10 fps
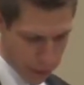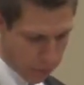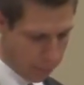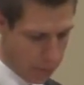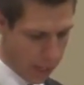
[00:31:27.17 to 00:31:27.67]

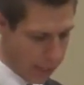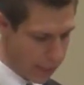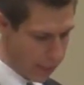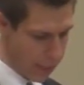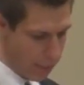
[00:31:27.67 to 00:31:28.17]
From
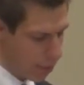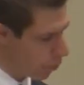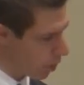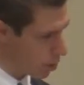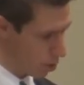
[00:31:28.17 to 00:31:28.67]
Jonathan Leeman, a
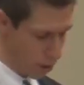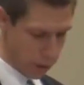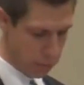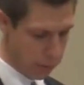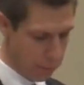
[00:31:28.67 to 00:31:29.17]
book on church
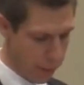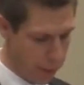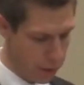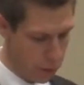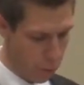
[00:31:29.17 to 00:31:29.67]
discipline,
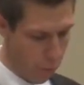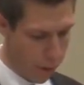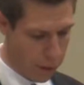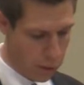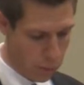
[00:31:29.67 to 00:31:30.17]
pages
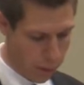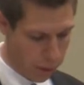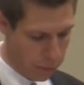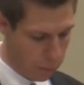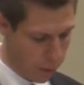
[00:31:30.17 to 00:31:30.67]

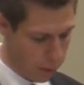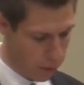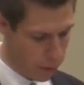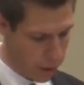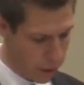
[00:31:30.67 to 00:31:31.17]
112 to
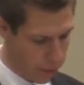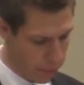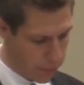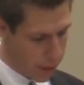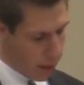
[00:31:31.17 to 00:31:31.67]
113.
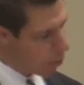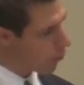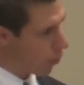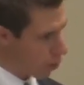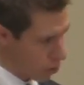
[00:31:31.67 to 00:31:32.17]

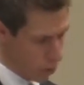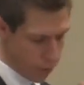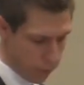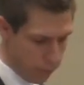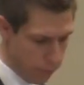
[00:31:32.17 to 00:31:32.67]
First,